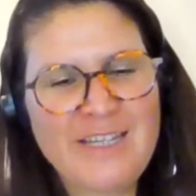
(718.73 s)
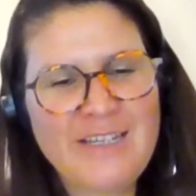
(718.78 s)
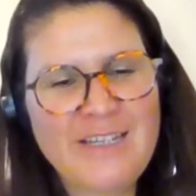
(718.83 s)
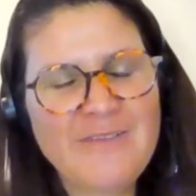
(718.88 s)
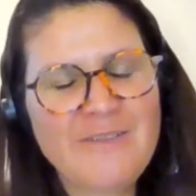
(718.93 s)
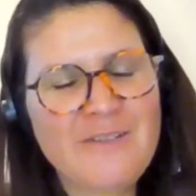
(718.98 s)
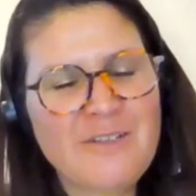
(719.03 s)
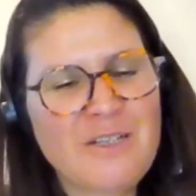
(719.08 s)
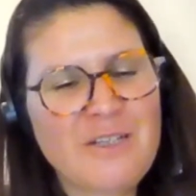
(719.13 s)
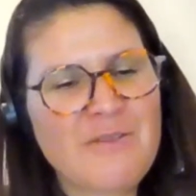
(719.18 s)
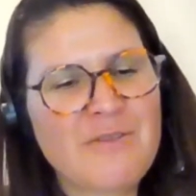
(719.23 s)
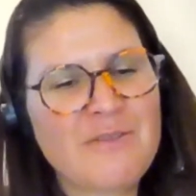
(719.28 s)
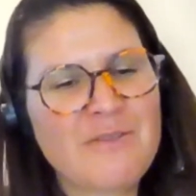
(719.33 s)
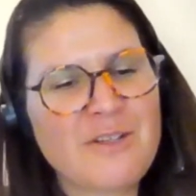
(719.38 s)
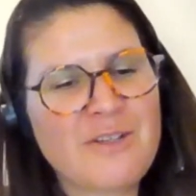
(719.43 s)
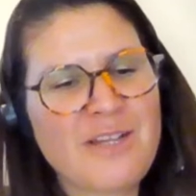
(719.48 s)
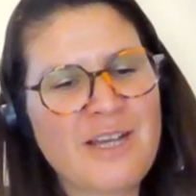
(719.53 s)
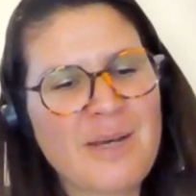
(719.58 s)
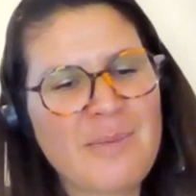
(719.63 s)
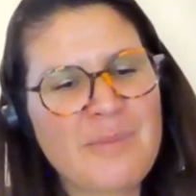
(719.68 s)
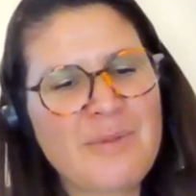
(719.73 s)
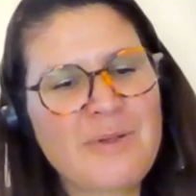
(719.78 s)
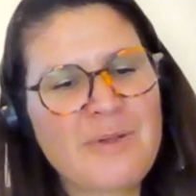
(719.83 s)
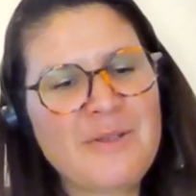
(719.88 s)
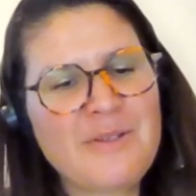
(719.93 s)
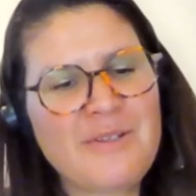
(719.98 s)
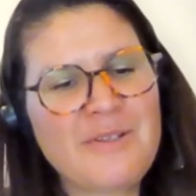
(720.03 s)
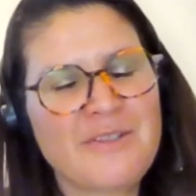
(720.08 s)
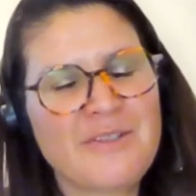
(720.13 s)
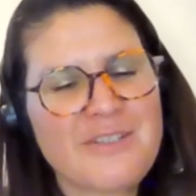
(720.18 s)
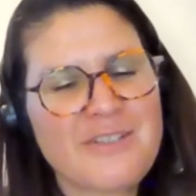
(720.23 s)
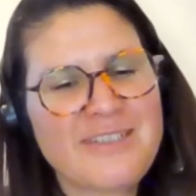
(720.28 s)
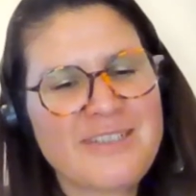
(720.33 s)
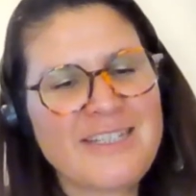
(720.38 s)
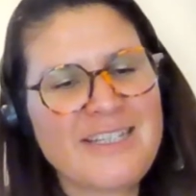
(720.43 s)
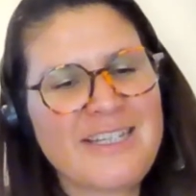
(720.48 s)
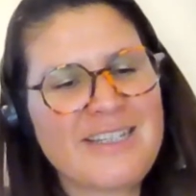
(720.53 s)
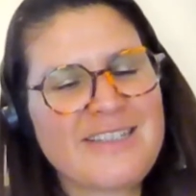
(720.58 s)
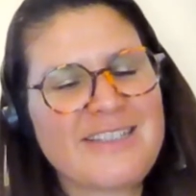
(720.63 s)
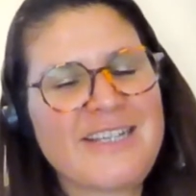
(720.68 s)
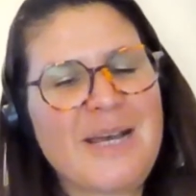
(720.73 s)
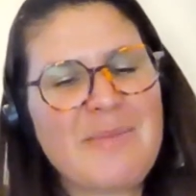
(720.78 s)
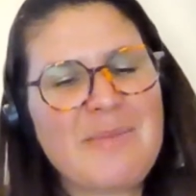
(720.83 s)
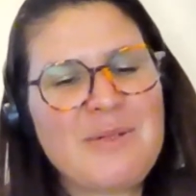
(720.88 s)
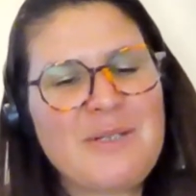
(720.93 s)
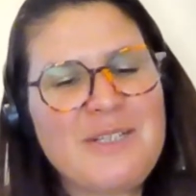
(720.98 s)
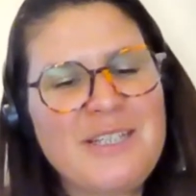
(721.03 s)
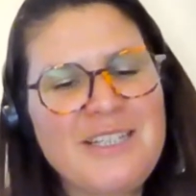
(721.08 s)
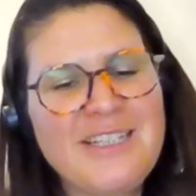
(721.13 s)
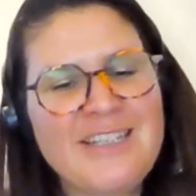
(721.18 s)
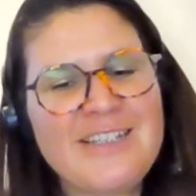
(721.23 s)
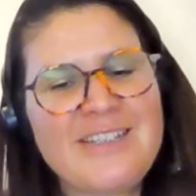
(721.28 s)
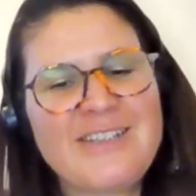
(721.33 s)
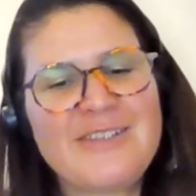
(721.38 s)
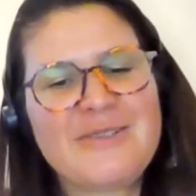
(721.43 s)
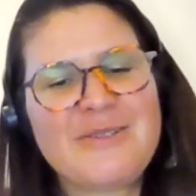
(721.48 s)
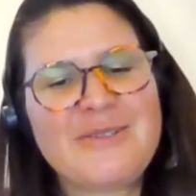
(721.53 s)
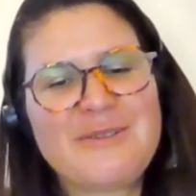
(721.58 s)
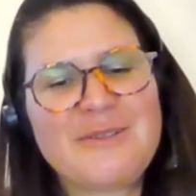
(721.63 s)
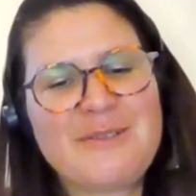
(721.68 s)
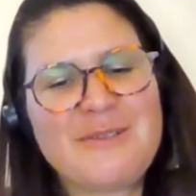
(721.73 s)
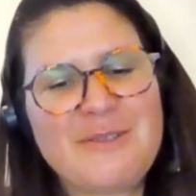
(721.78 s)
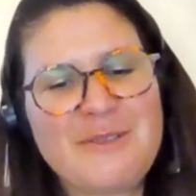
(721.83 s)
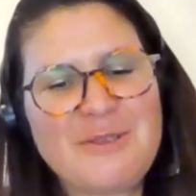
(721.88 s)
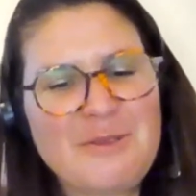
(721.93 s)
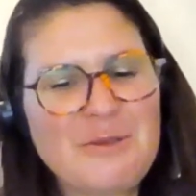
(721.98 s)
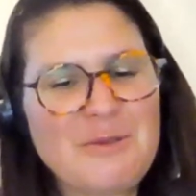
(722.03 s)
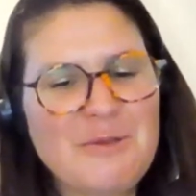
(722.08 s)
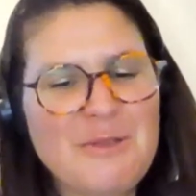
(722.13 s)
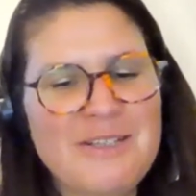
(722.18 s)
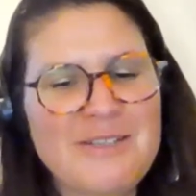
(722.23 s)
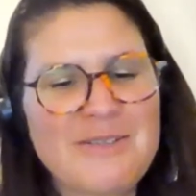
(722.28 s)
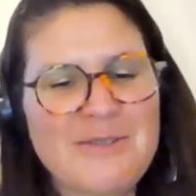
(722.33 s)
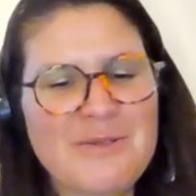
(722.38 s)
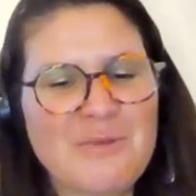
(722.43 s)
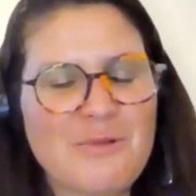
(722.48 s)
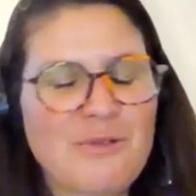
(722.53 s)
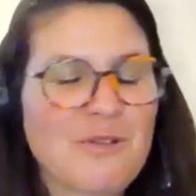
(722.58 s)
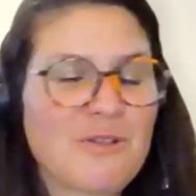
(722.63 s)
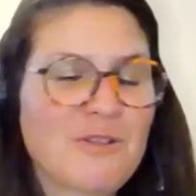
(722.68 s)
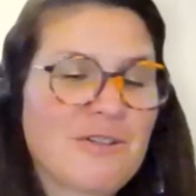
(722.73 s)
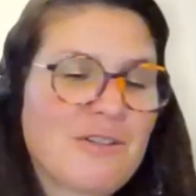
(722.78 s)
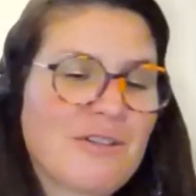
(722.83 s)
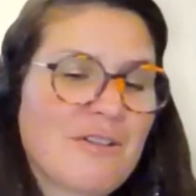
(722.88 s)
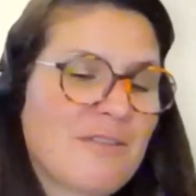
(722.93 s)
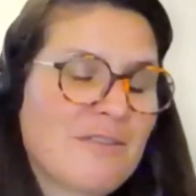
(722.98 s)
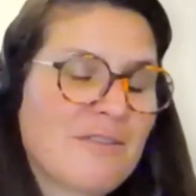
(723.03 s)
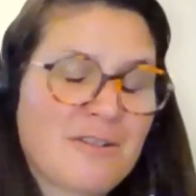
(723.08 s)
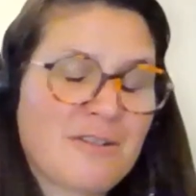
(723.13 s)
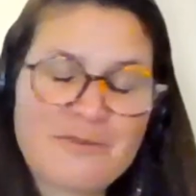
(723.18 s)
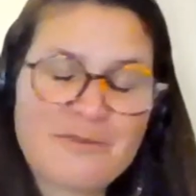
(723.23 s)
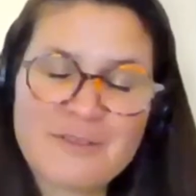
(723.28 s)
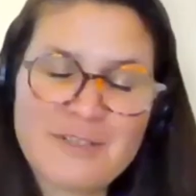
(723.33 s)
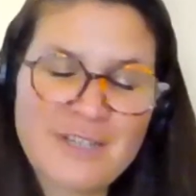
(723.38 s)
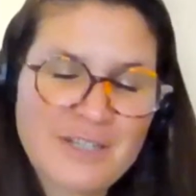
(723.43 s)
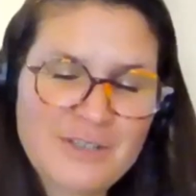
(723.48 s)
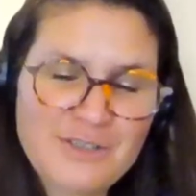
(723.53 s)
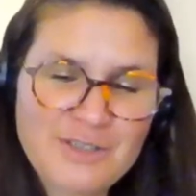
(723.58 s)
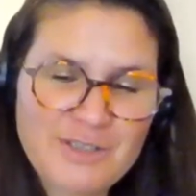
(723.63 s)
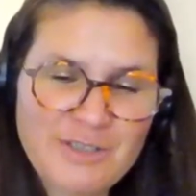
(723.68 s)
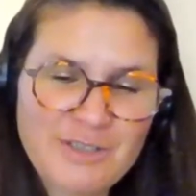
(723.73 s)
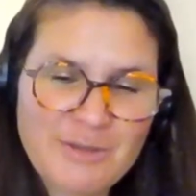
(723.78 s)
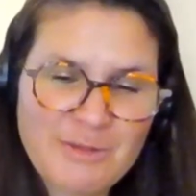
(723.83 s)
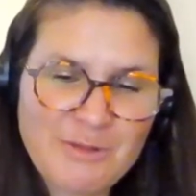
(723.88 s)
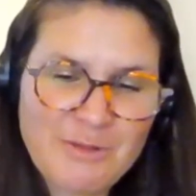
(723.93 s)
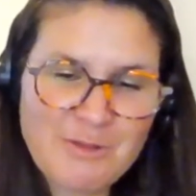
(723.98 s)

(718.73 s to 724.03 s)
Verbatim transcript: even if not happen, uh, nothing is happening, you, you as a worker of an NGO